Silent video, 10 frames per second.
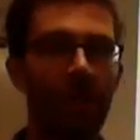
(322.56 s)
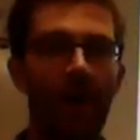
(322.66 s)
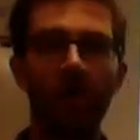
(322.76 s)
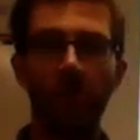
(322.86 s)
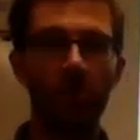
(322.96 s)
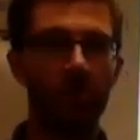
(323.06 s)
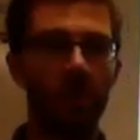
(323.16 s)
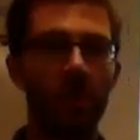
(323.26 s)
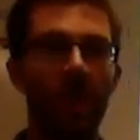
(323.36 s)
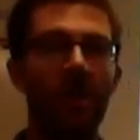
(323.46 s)

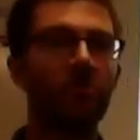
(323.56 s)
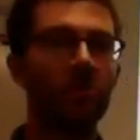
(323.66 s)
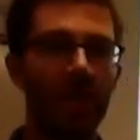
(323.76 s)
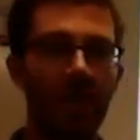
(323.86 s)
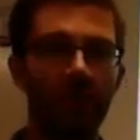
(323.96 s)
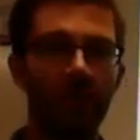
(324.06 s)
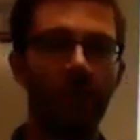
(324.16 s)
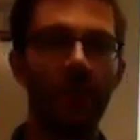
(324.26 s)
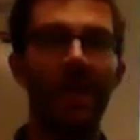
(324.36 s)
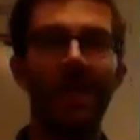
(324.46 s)
evolution, natural selection,
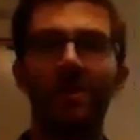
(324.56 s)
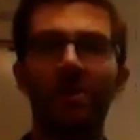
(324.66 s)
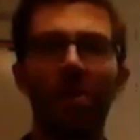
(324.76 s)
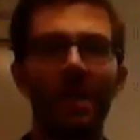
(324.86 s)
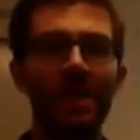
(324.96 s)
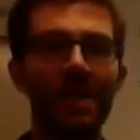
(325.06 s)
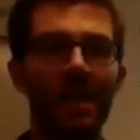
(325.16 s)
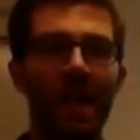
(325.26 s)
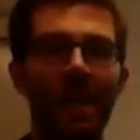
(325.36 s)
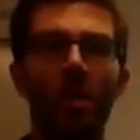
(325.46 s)
this whole idea
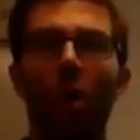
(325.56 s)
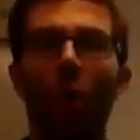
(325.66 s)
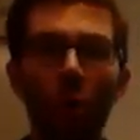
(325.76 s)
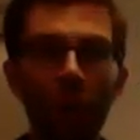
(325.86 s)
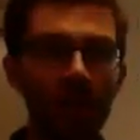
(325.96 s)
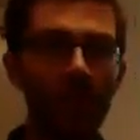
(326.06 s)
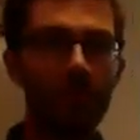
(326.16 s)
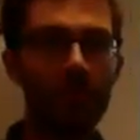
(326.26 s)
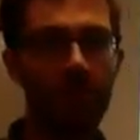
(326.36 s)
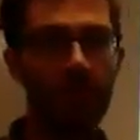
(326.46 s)
that
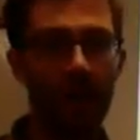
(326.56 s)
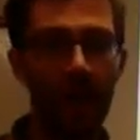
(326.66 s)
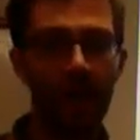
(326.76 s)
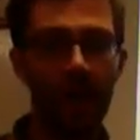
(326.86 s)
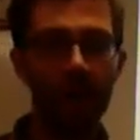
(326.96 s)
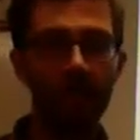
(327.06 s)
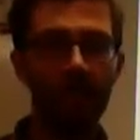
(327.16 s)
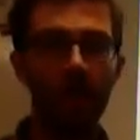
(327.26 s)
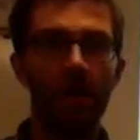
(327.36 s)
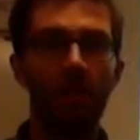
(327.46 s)
organisms survive
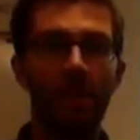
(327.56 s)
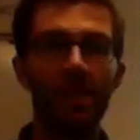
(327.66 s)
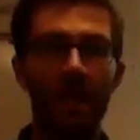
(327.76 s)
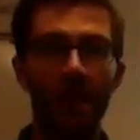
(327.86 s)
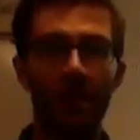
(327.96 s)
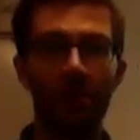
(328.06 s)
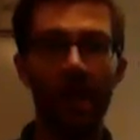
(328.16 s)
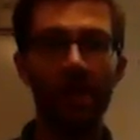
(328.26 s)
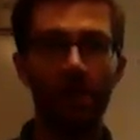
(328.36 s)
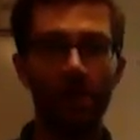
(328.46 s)
based on their
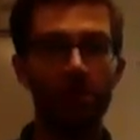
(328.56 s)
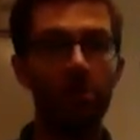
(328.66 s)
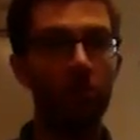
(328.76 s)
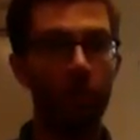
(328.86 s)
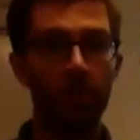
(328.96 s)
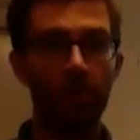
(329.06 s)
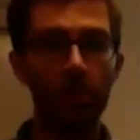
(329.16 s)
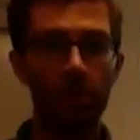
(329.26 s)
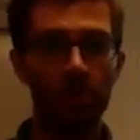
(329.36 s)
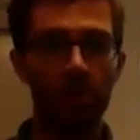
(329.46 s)
likelihood to
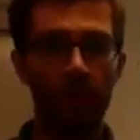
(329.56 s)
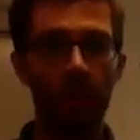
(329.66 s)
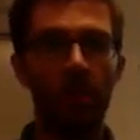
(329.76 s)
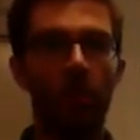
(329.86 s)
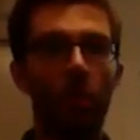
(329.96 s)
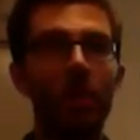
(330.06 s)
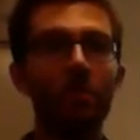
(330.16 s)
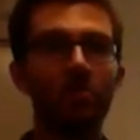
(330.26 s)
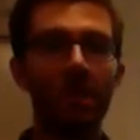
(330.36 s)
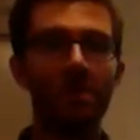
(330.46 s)
reproduce. William
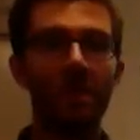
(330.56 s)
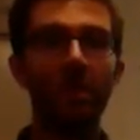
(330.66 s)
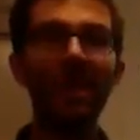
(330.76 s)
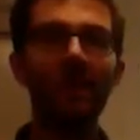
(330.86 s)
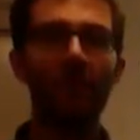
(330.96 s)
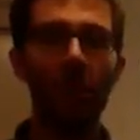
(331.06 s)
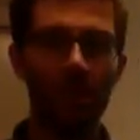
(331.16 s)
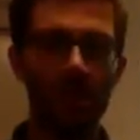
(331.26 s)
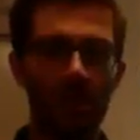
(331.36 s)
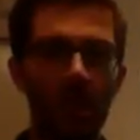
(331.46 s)
James said that we need to
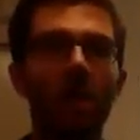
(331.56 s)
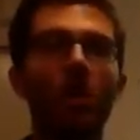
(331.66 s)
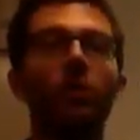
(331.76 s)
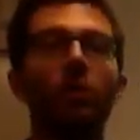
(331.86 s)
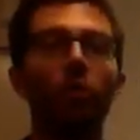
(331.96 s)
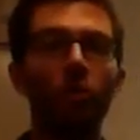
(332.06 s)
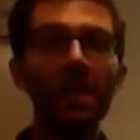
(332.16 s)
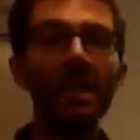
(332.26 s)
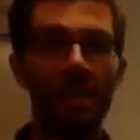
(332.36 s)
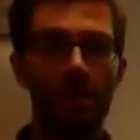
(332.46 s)
focus on the
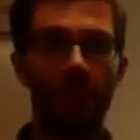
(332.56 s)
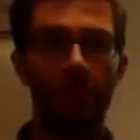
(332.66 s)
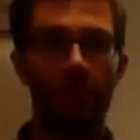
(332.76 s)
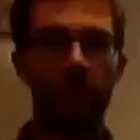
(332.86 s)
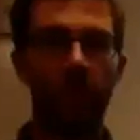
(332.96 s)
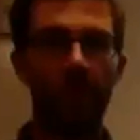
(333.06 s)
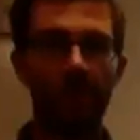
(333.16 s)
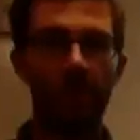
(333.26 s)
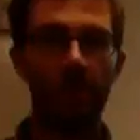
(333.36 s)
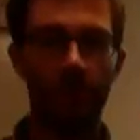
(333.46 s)
reason for the
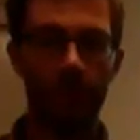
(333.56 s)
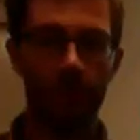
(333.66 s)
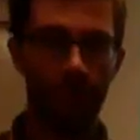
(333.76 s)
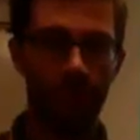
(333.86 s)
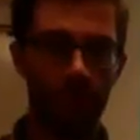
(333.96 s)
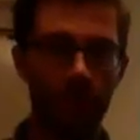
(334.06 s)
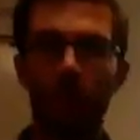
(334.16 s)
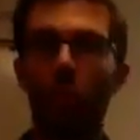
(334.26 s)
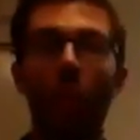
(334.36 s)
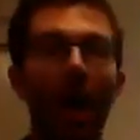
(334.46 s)
things that we do. So
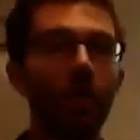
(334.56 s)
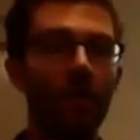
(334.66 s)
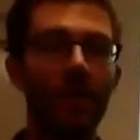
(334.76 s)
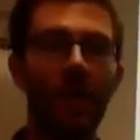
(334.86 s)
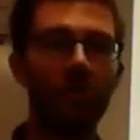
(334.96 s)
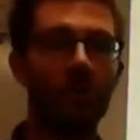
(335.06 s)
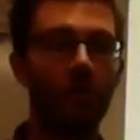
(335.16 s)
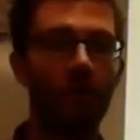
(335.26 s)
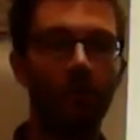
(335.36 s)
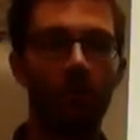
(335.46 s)
why do we eat ice cream?
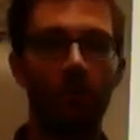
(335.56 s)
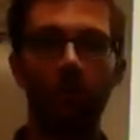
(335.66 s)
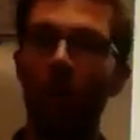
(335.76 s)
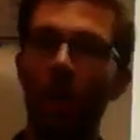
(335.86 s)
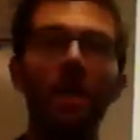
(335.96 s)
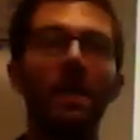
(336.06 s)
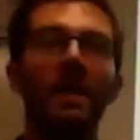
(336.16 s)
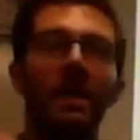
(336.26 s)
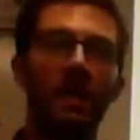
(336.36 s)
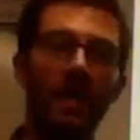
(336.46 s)
Well,
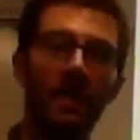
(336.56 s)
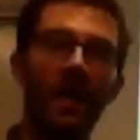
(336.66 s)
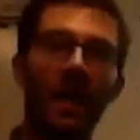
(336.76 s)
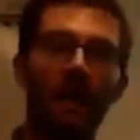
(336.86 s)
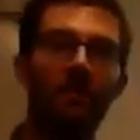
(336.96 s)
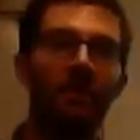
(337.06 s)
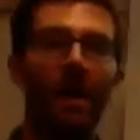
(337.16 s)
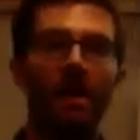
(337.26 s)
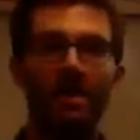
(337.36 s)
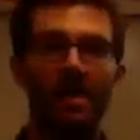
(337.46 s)
it's high in fat,
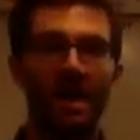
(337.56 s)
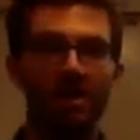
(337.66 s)
it's high in